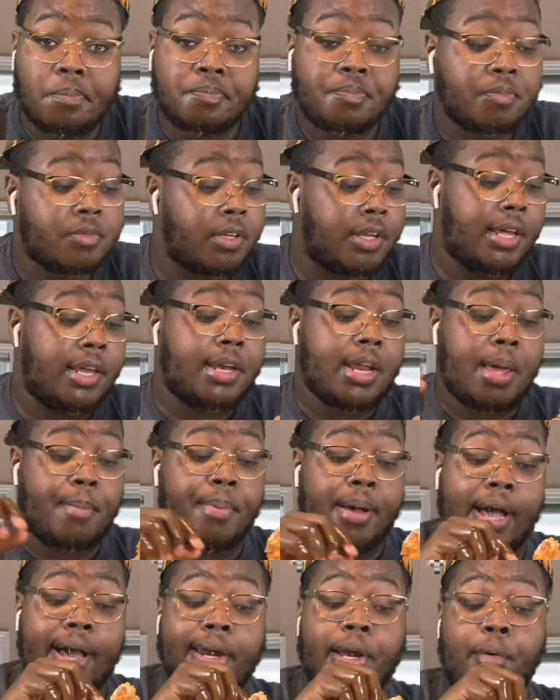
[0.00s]
get their
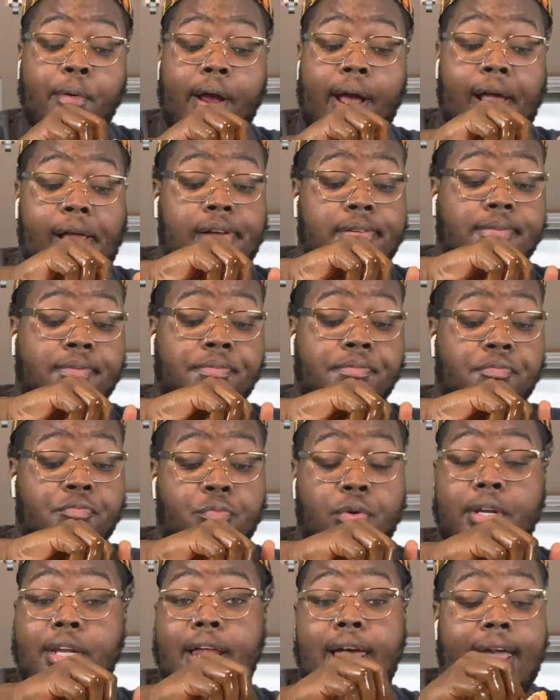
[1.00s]
body right,
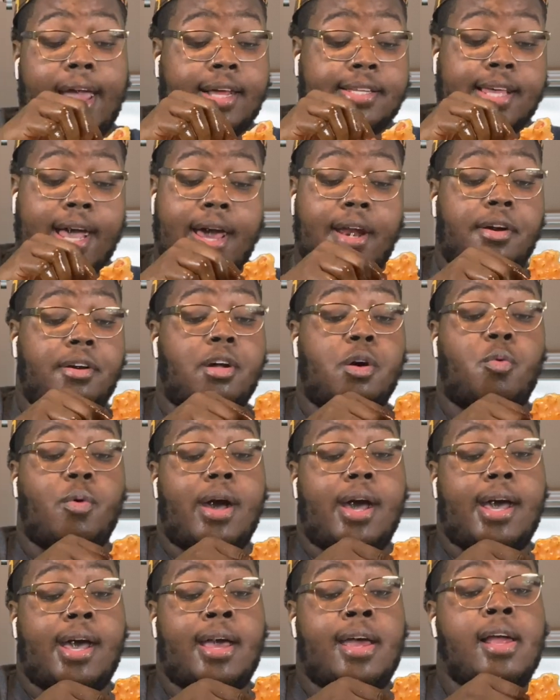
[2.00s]
relax. I don't know
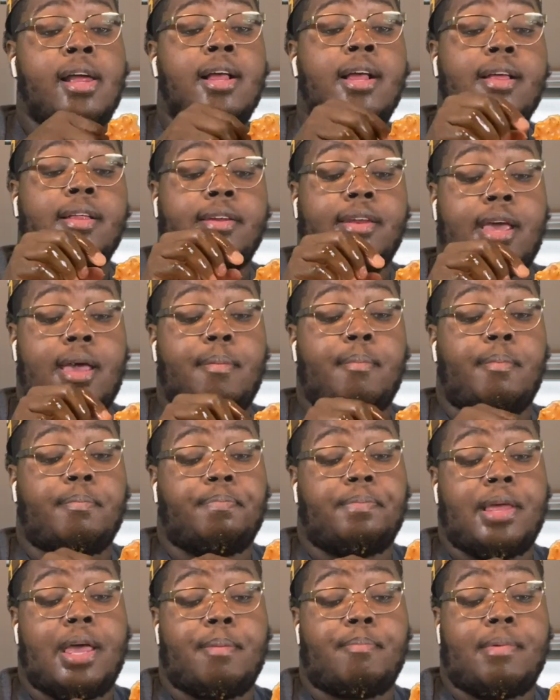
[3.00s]
why
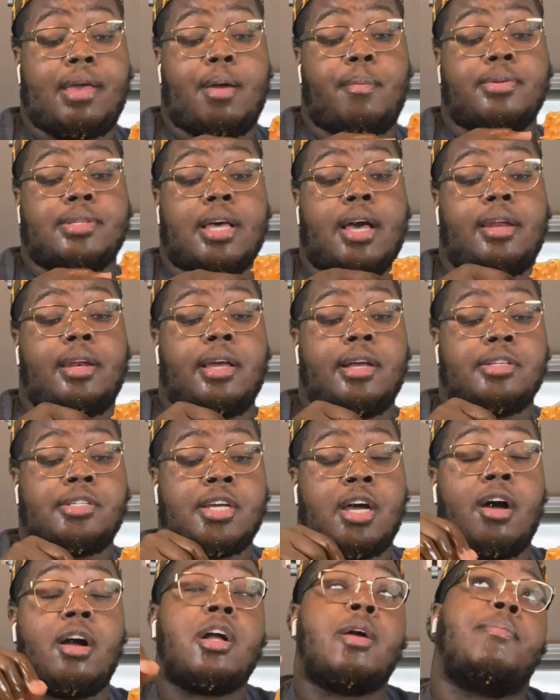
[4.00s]
that man was out there
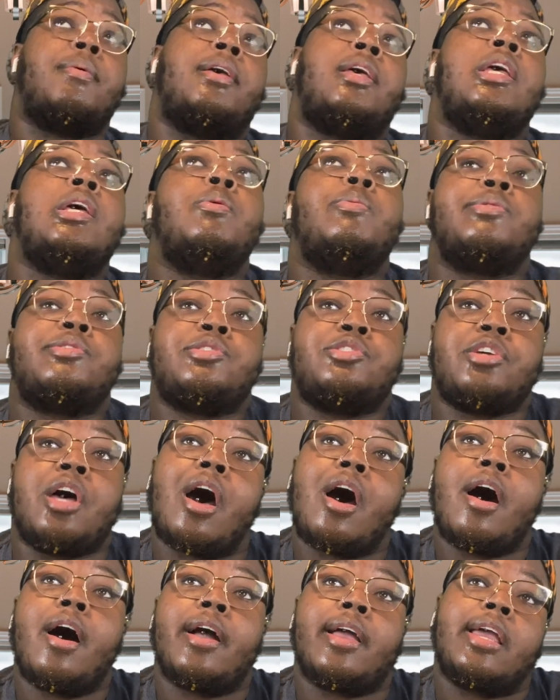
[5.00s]
jogging, but he was
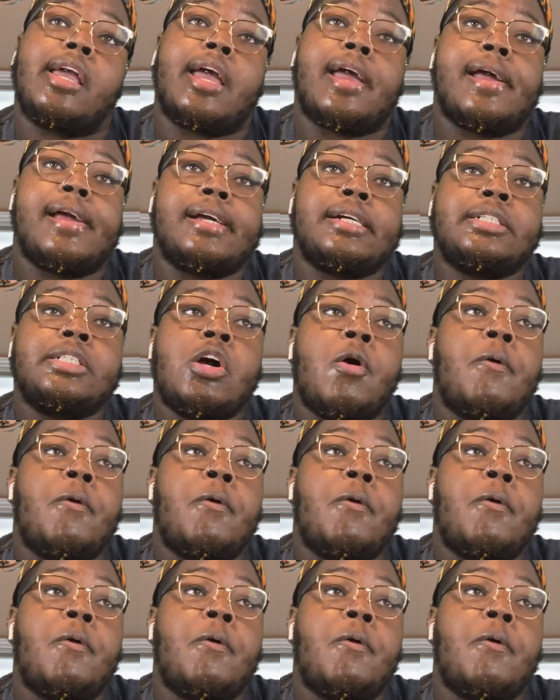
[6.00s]
jogging,